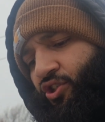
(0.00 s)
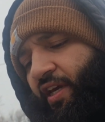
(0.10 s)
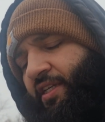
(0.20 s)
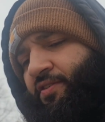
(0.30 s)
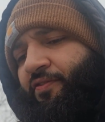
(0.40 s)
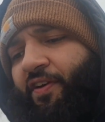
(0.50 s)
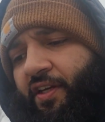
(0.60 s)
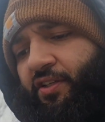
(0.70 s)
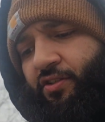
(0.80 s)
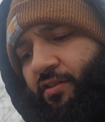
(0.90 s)
Just
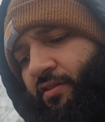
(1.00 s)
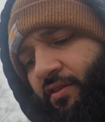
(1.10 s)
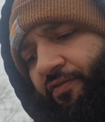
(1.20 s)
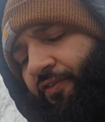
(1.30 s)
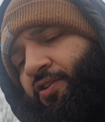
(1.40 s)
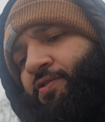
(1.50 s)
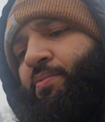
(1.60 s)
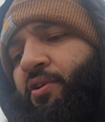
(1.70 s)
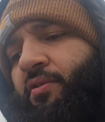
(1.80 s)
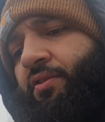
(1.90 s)
finished the first
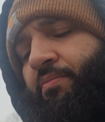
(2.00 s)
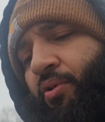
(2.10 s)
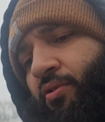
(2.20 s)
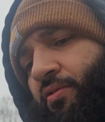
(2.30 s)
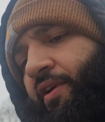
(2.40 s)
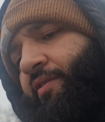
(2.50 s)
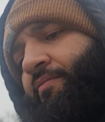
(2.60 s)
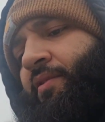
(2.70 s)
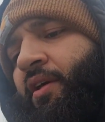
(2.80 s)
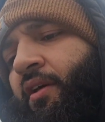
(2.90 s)
book on the program.
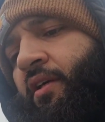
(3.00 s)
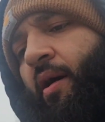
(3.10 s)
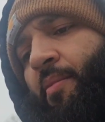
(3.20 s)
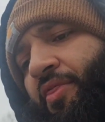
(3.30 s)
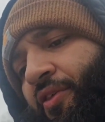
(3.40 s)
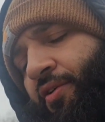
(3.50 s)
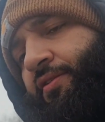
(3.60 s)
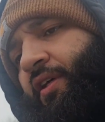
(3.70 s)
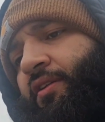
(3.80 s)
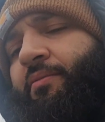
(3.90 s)
I'm a
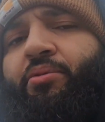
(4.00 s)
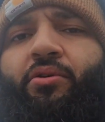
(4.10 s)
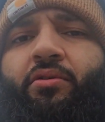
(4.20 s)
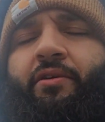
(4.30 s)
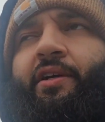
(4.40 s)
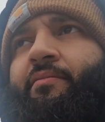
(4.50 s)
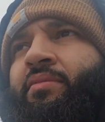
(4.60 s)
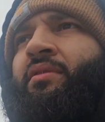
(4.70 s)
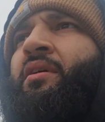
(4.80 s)
third done the program.